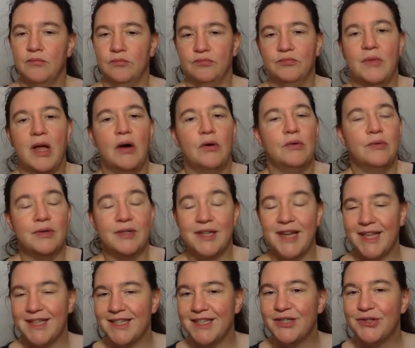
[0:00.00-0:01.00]
Now, it
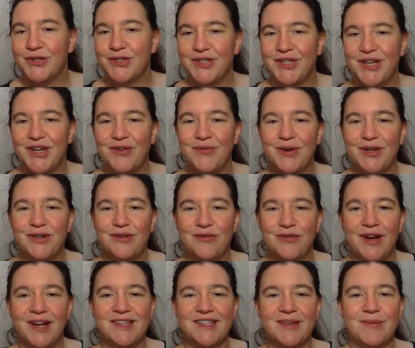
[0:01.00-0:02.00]
gets interesting when you
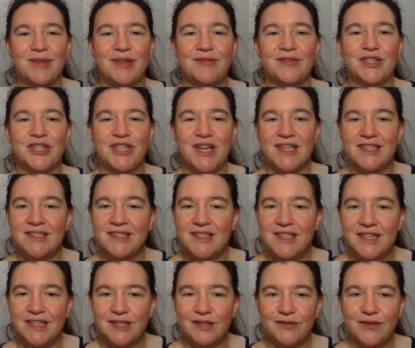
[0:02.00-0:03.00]
find something which doesn't
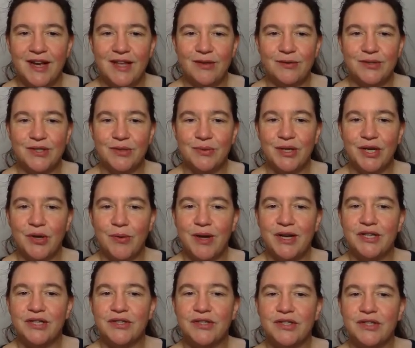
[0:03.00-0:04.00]
satisfy those 3
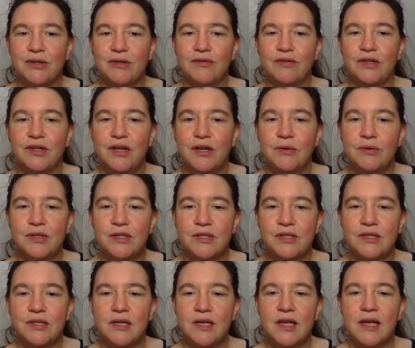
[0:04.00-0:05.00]
equations. So if you
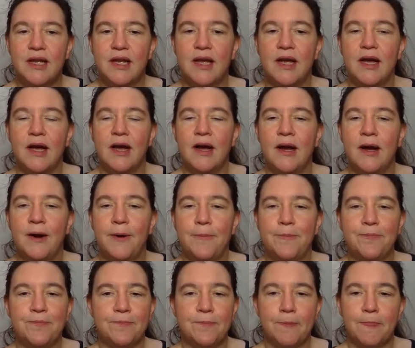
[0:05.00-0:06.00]
notice
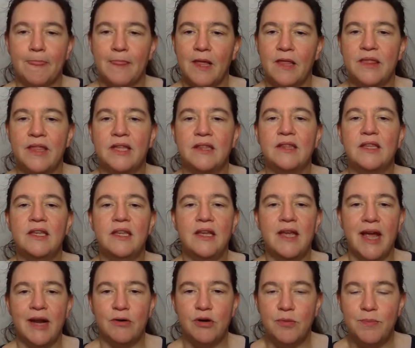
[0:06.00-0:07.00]
that the
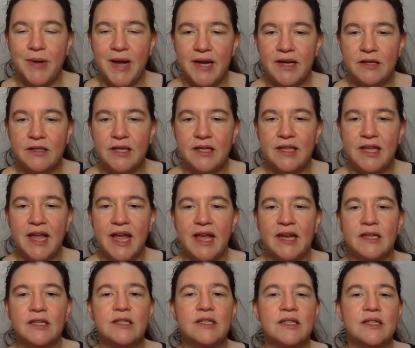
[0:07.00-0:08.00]
error pattern at the
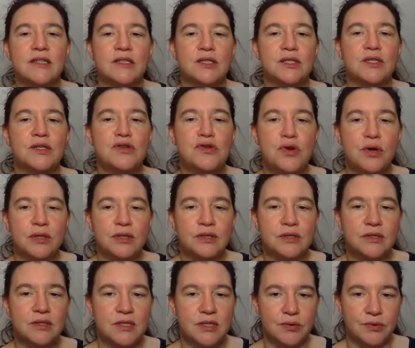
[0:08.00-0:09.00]
end is not
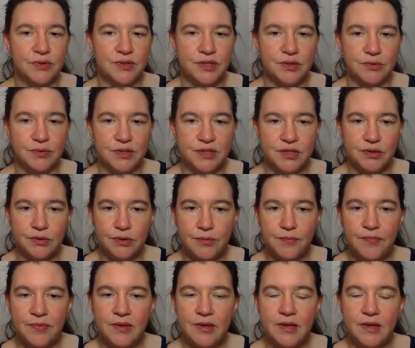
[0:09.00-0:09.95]
0, 0, 0,